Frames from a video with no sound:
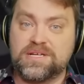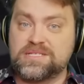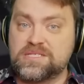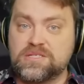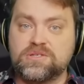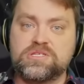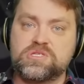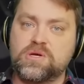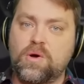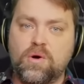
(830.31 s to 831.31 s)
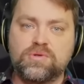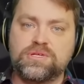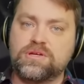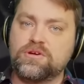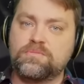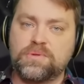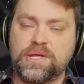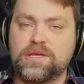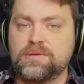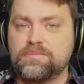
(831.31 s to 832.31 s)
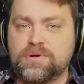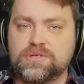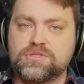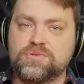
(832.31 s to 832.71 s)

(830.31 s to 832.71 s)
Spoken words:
but still it's the old airplane compared